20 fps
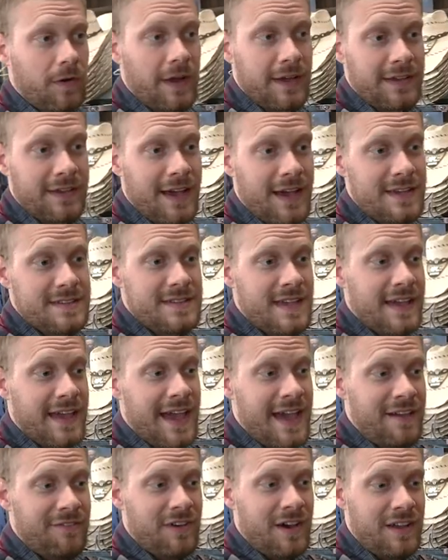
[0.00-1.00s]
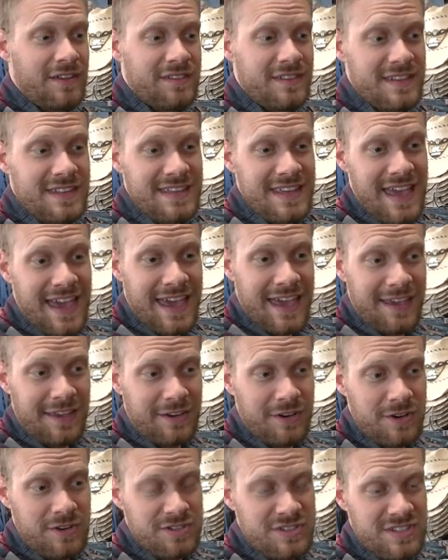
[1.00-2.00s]
All right, guys, I have on the
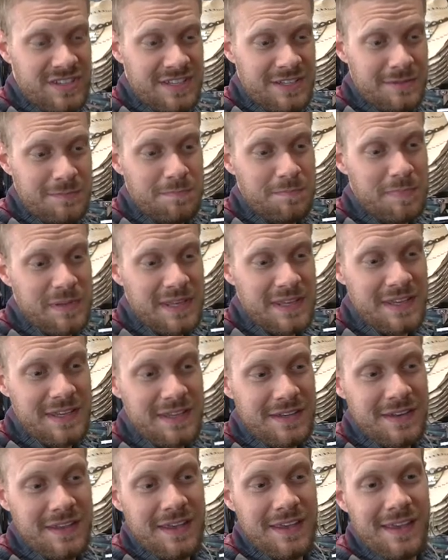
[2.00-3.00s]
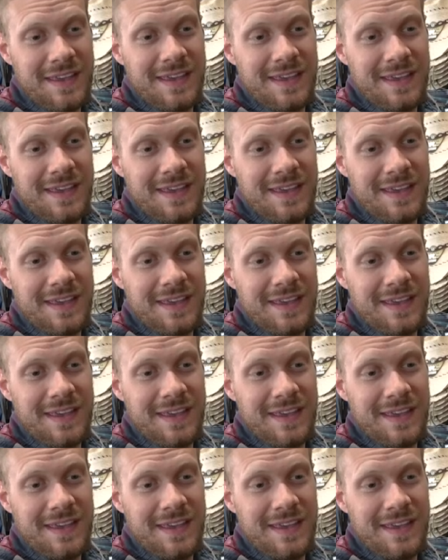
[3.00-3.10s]
Anderson Bean